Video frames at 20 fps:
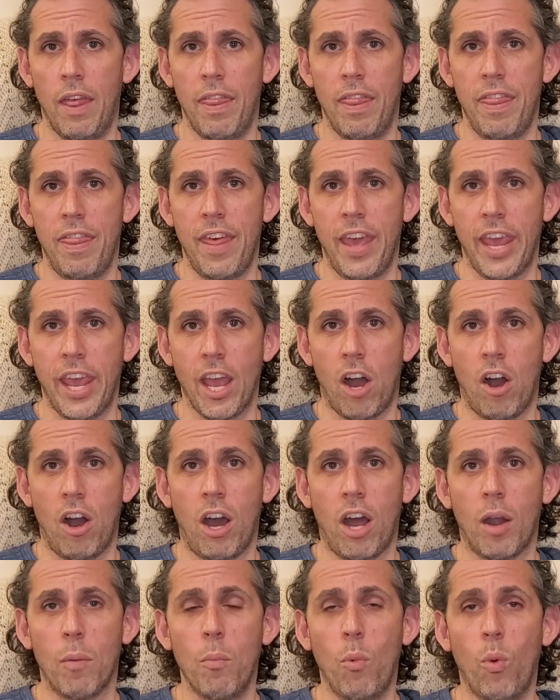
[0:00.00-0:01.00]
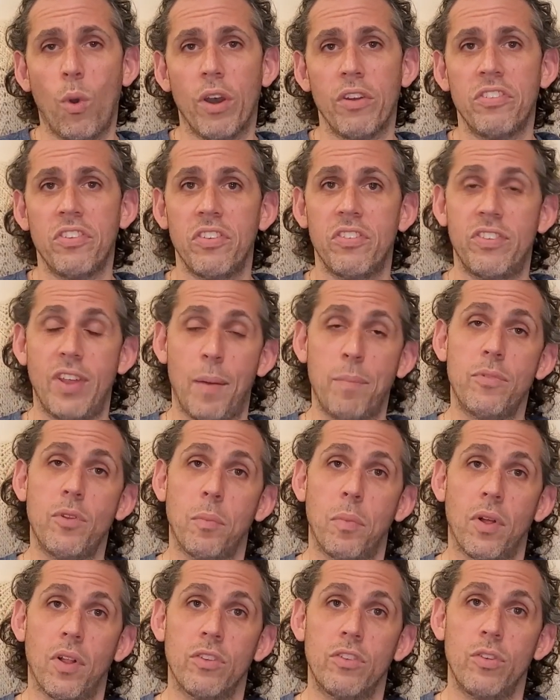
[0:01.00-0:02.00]
they are more
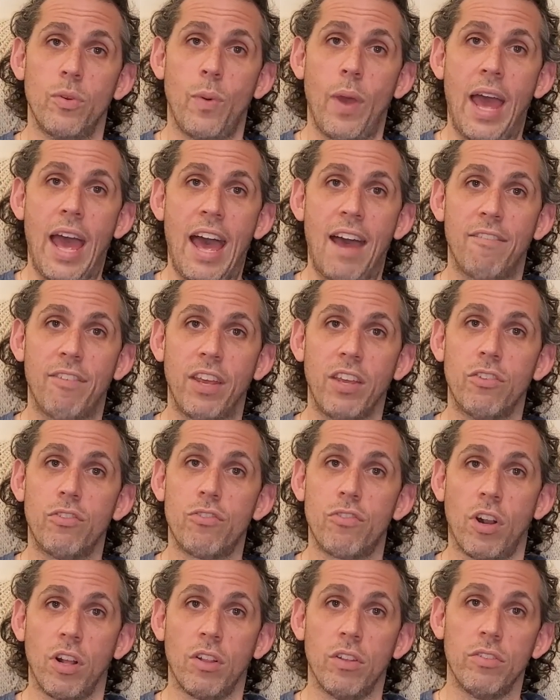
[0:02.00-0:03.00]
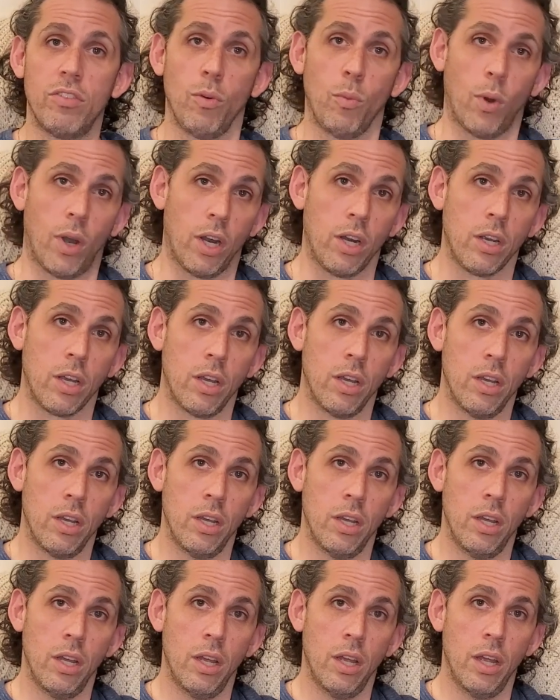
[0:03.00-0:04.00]
susceptible to having struggles at work
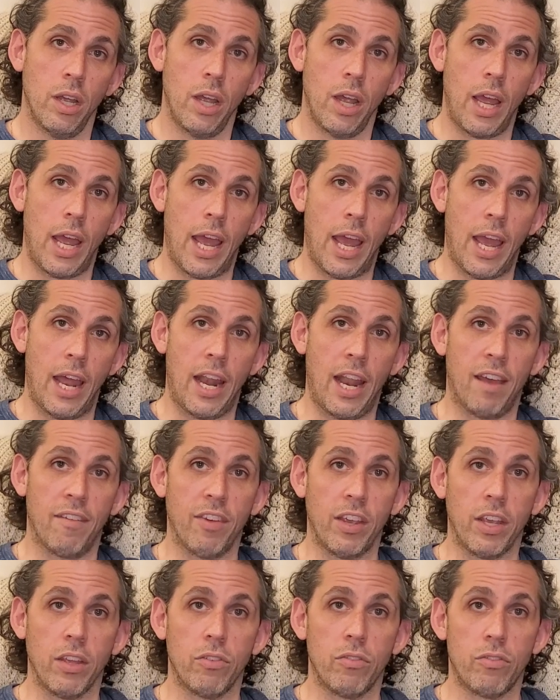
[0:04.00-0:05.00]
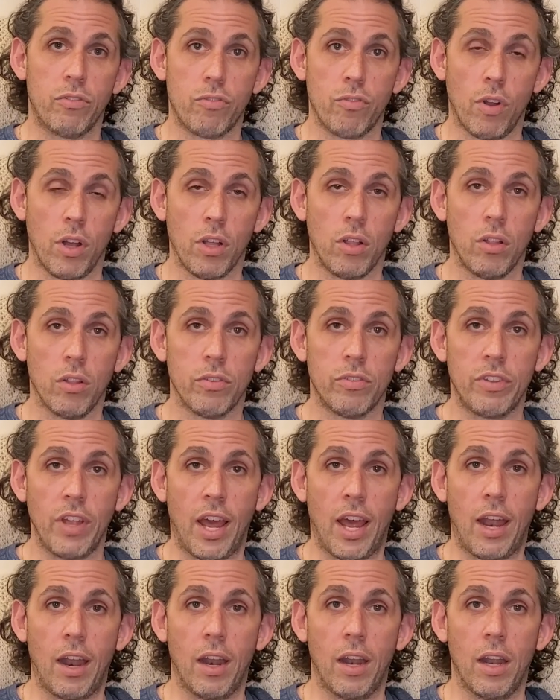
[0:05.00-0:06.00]
and having struggles
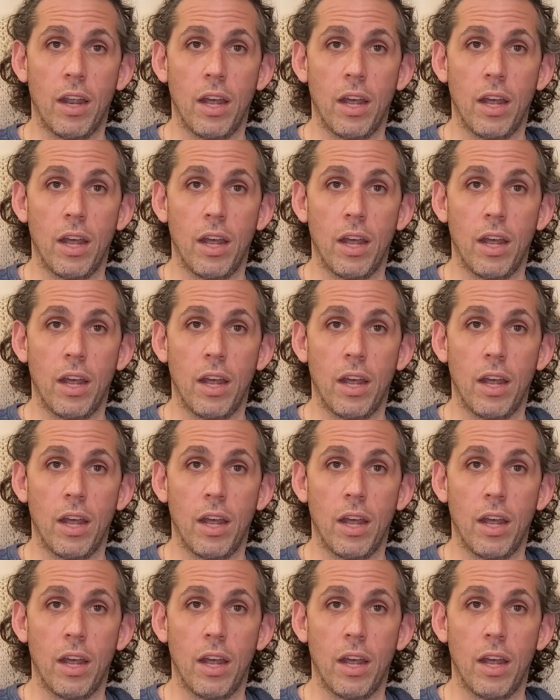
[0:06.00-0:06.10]
that